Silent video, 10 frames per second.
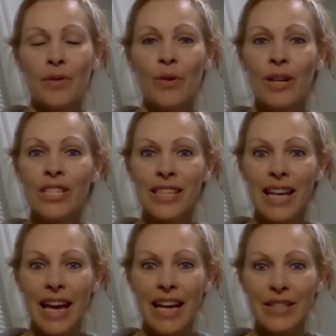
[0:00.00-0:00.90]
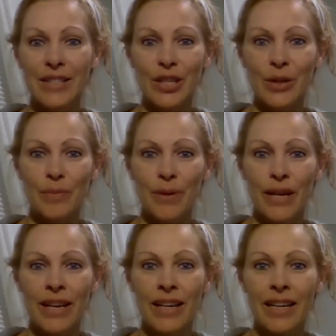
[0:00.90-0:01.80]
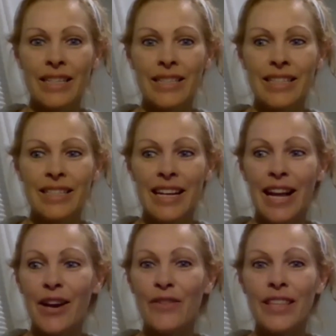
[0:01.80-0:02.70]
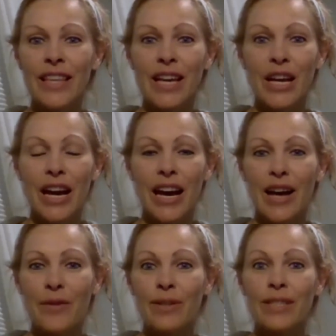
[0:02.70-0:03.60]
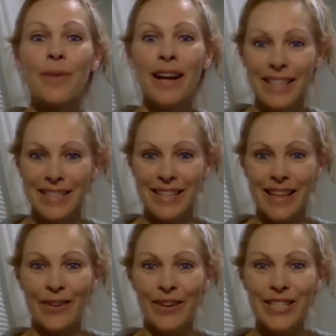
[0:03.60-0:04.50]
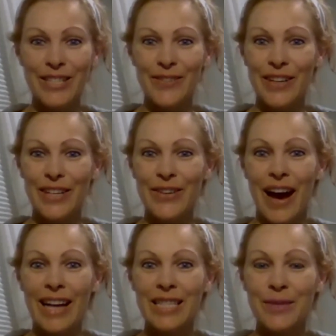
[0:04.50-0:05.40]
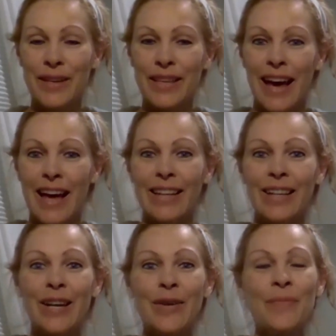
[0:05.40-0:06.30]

question to answer because, and I don't even think I responded to that question when you asked me that.